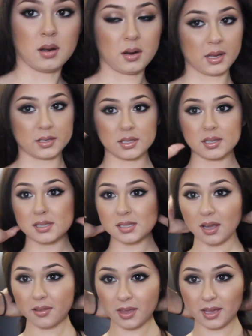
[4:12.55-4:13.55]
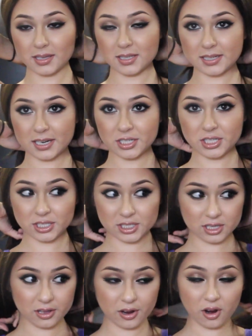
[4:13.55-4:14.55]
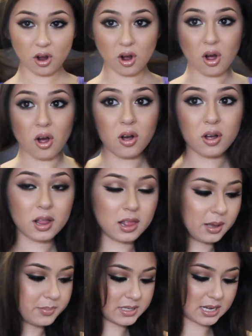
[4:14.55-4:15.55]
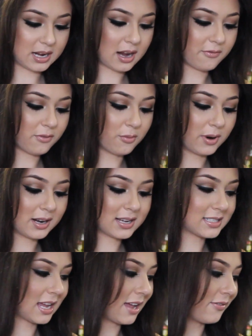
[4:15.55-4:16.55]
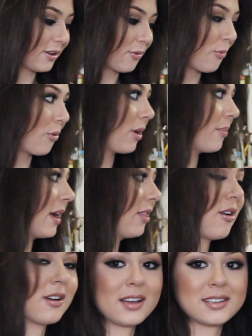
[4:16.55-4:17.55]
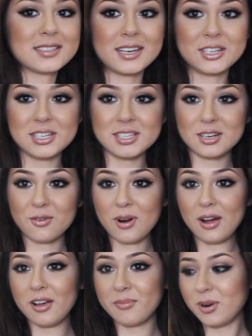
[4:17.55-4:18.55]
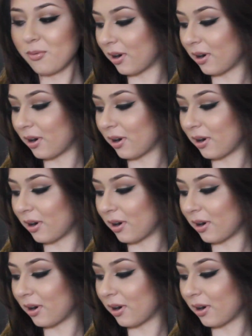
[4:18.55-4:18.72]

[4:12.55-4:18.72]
Okay, so this is how the extensions look all clipped in. I feel weird because I haven't worn my long extensions in a while. I've been